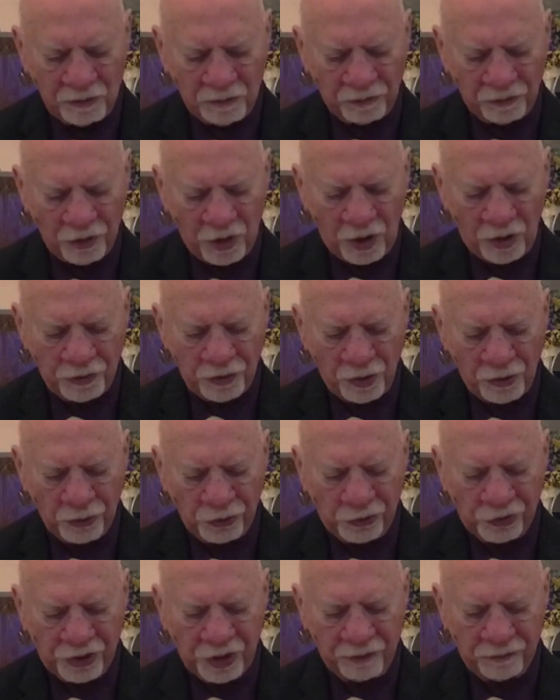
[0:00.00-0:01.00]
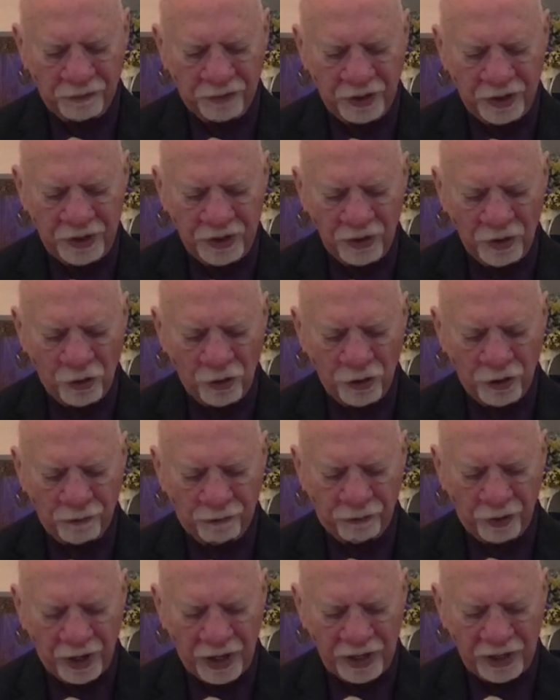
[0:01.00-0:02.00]
for all those suffering or
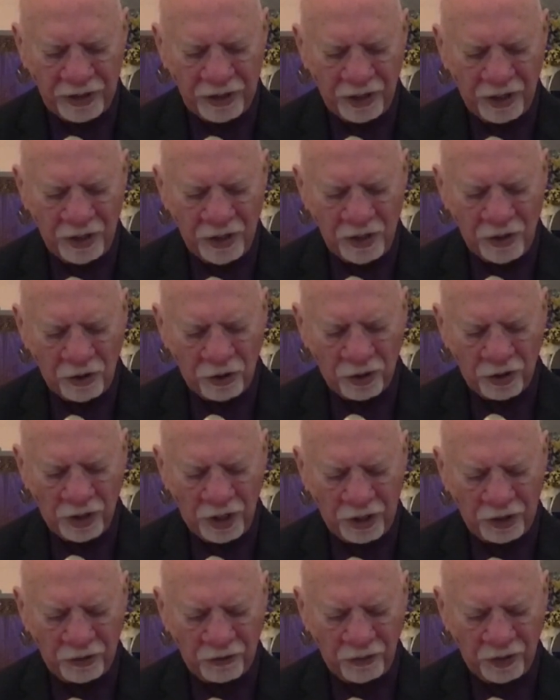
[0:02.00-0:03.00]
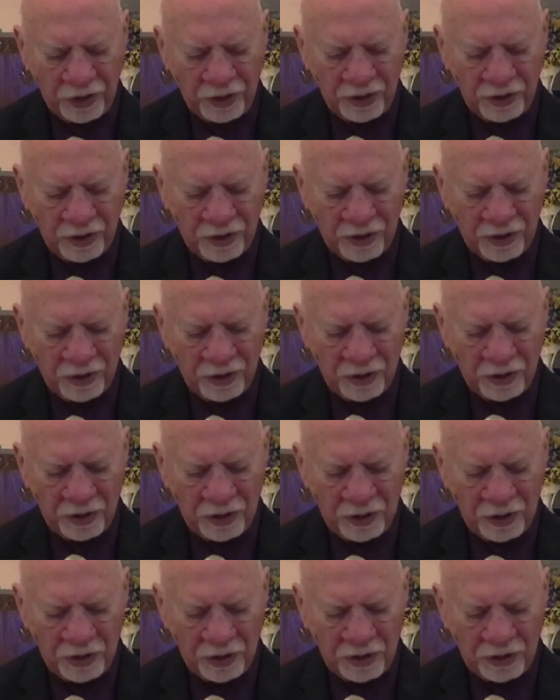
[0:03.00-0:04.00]
afraid or hungry,
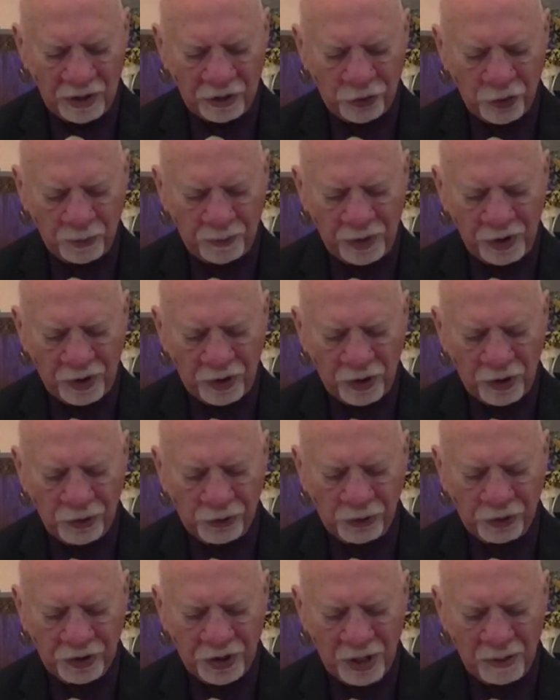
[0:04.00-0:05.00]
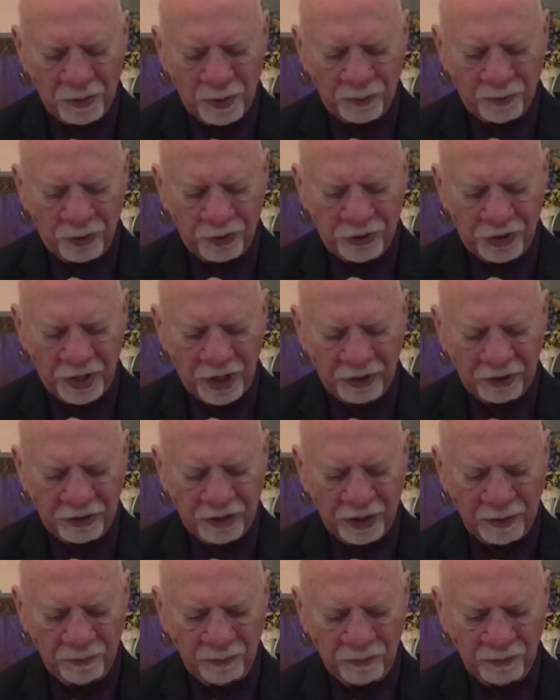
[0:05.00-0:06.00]
that you'll be close to them and protect
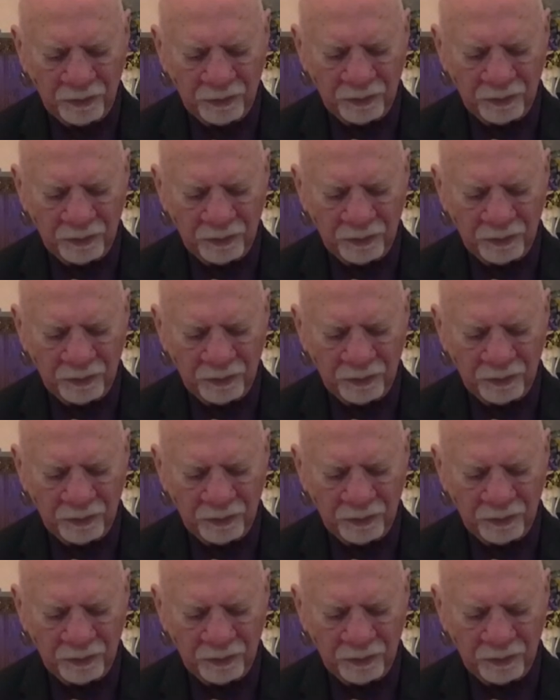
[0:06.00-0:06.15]
them.